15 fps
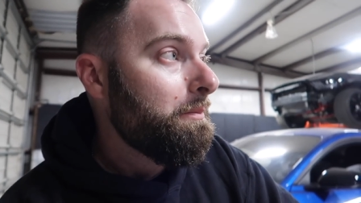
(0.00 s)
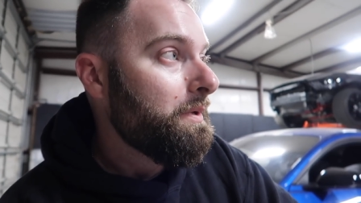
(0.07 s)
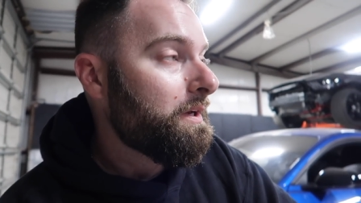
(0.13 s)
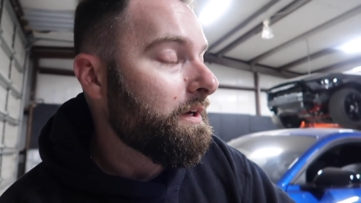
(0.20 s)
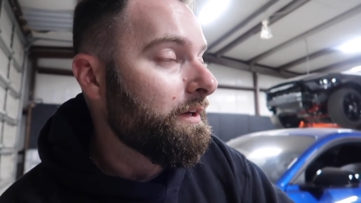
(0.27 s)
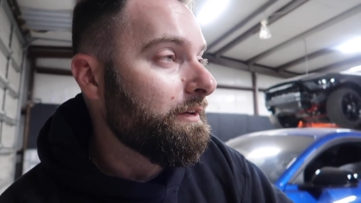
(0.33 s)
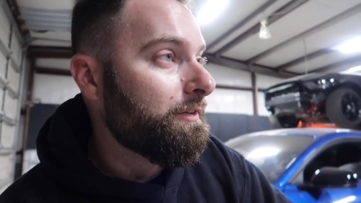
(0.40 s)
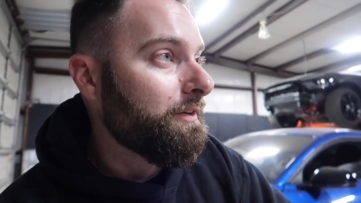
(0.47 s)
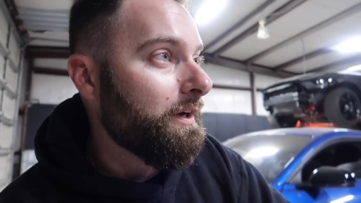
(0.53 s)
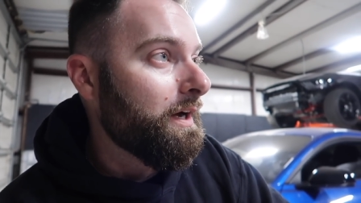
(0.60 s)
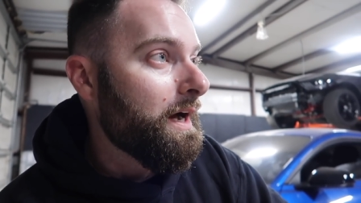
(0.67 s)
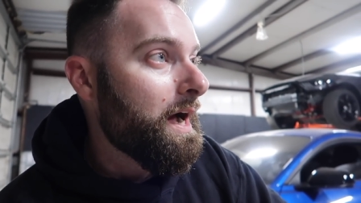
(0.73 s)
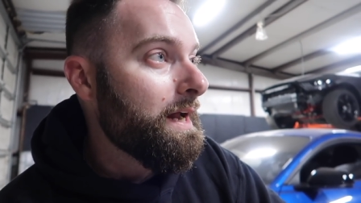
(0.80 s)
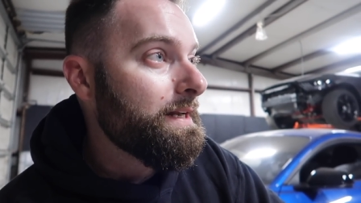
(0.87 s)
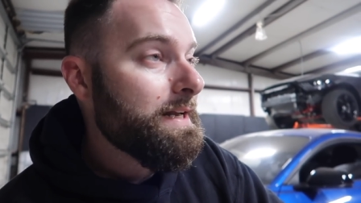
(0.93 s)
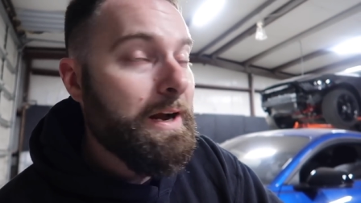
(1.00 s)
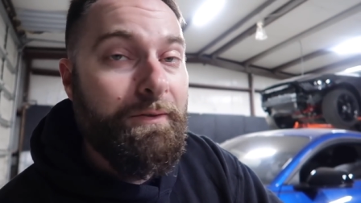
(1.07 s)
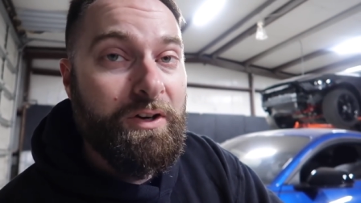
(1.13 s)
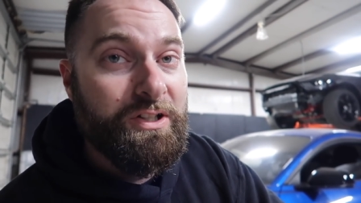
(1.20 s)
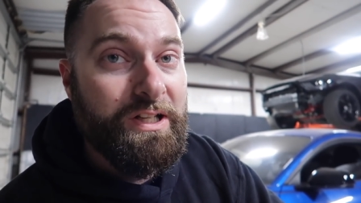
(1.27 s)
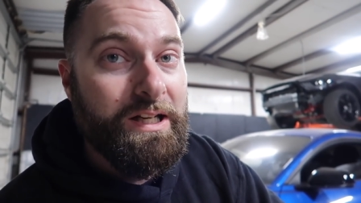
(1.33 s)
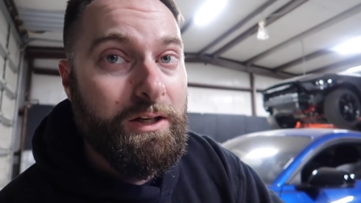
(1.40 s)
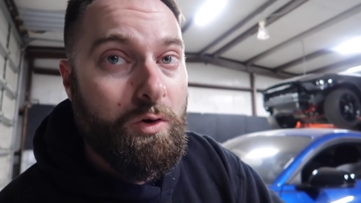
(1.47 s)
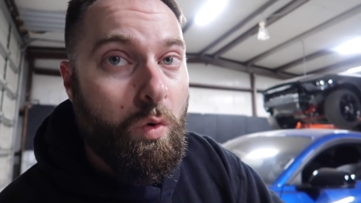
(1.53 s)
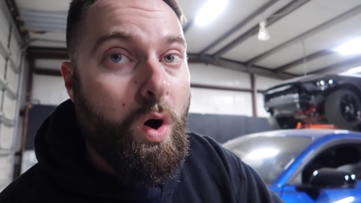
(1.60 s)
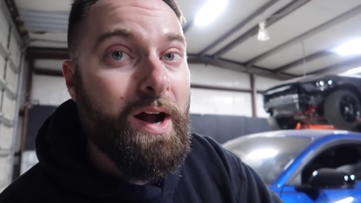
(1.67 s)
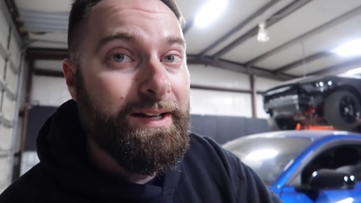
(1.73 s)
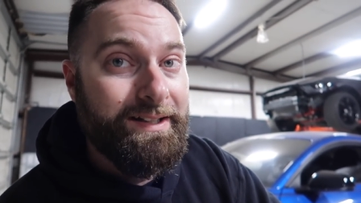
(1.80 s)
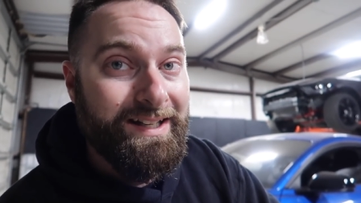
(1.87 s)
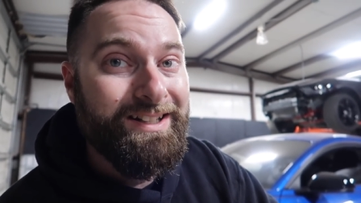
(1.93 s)
because uh, I'd never seen
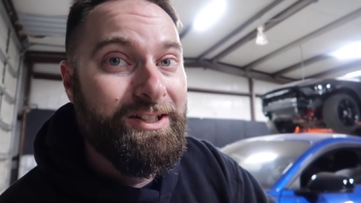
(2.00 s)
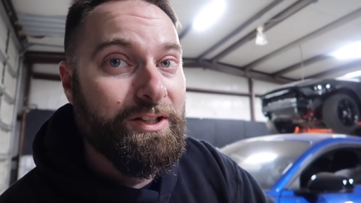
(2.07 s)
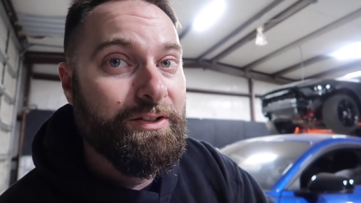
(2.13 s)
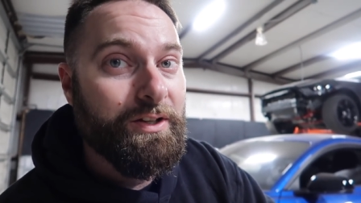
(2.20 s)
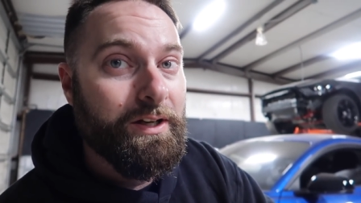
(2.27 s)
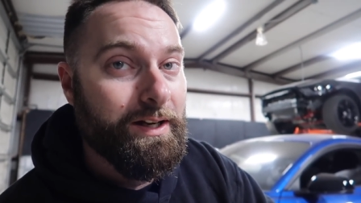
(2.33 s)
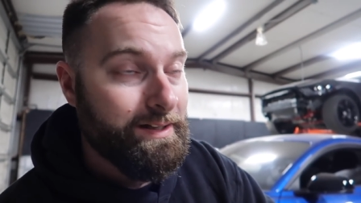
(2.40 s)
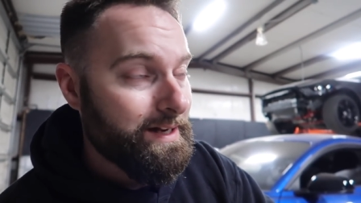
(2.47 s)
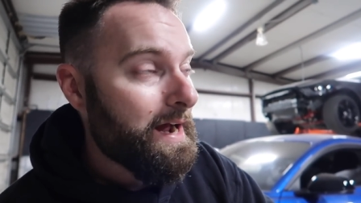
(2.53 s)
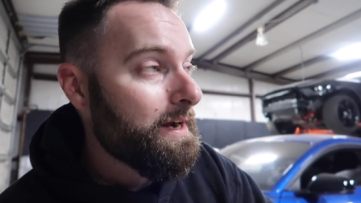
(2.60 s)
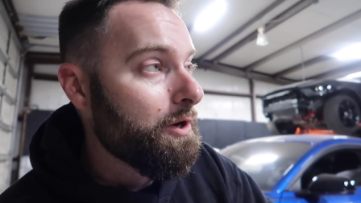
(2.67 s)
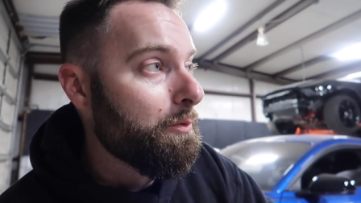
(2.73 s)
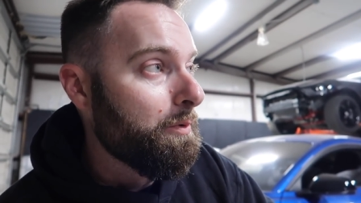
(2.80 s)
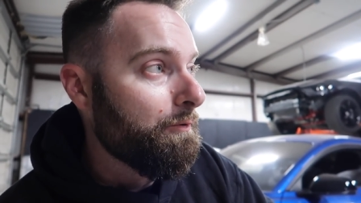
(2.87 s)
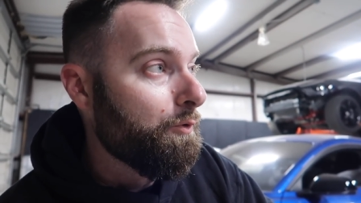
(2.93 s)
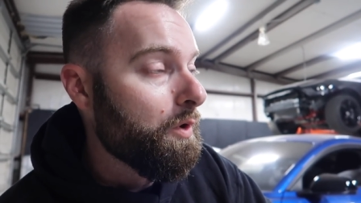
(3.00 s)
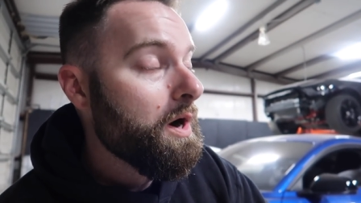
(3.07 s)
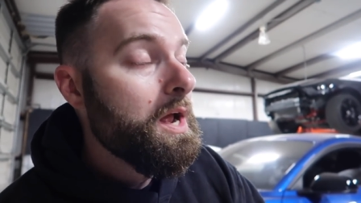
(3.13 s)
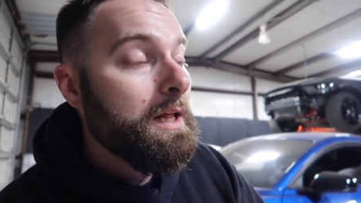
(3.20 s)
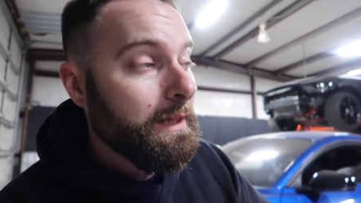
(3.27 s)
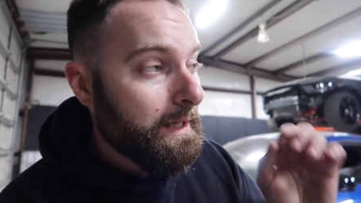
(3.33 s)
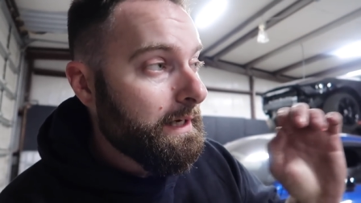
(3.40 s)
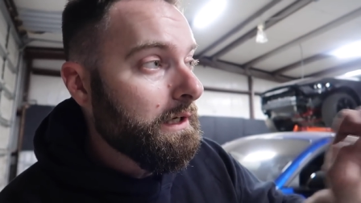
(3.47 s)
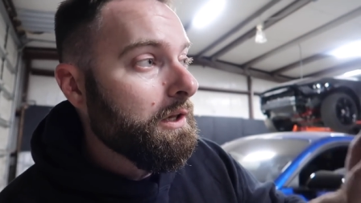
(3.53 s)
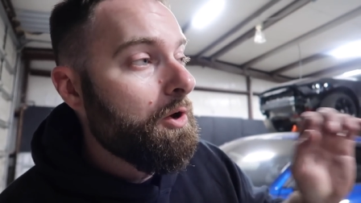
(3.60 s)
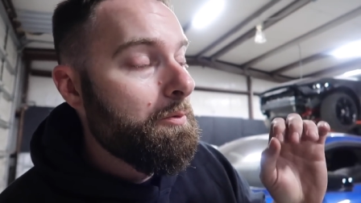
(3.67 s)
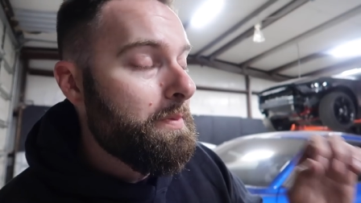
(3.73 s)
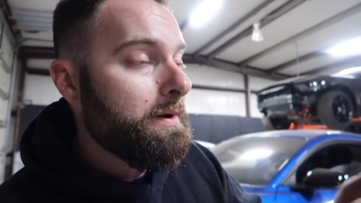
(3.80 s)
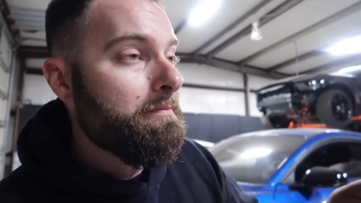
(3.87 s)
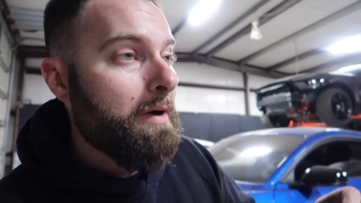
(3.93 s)
quad digits on a dyno before, let
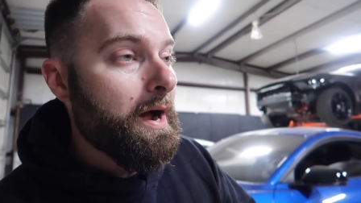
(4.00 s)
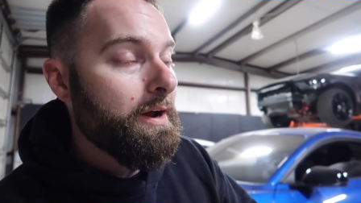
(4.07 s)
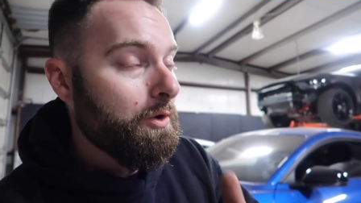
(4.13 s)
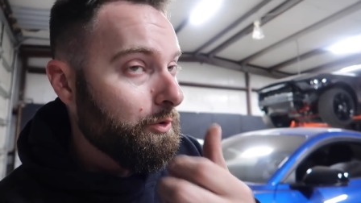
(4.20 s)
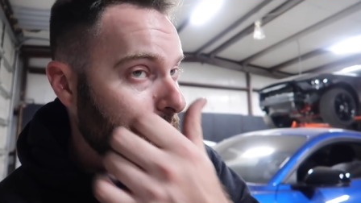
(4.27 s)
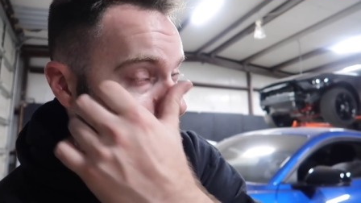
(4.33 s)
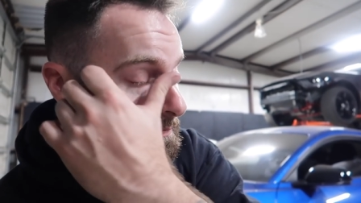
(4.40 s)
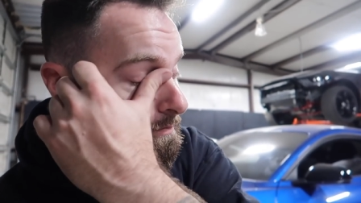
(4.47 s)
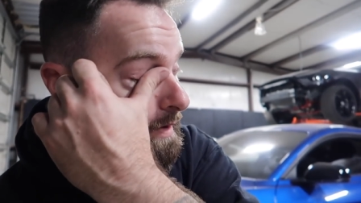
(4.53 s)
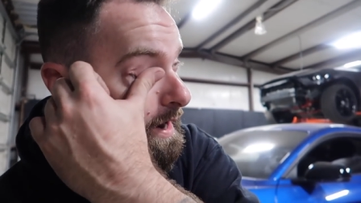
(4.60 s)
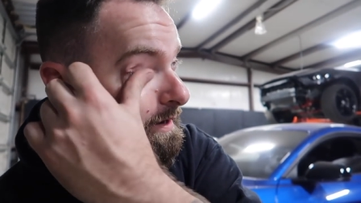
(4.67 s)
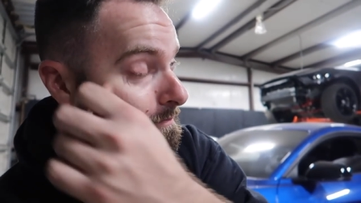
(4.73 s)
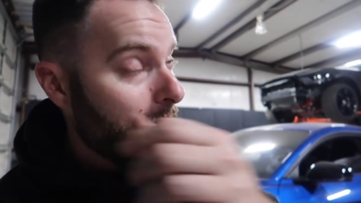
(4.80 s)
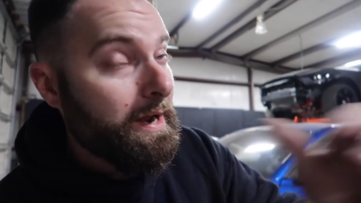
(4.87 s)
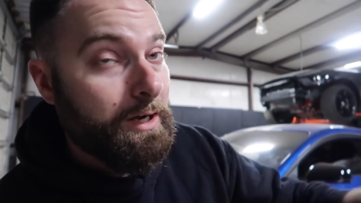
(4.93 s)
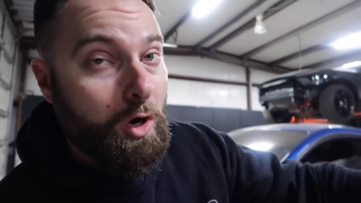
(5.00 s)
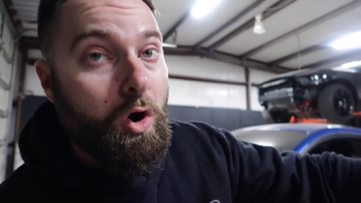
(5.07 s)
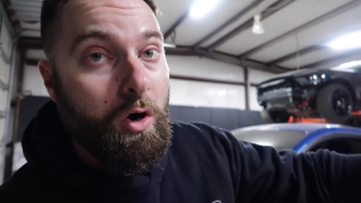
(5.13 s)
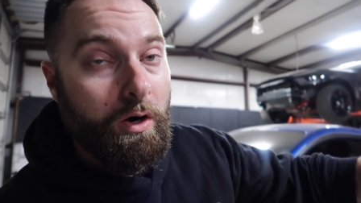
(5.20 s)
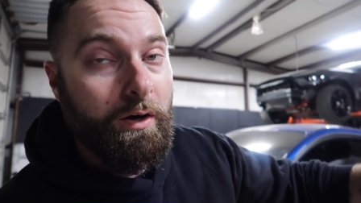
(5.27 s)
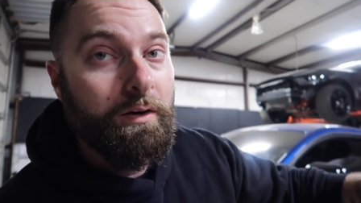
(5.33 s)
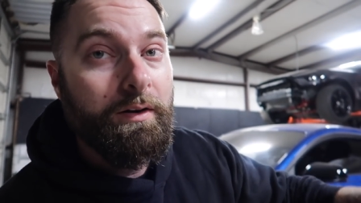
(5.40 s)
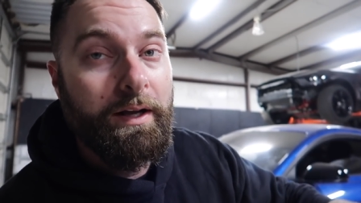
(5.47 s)
alone be my only my my car.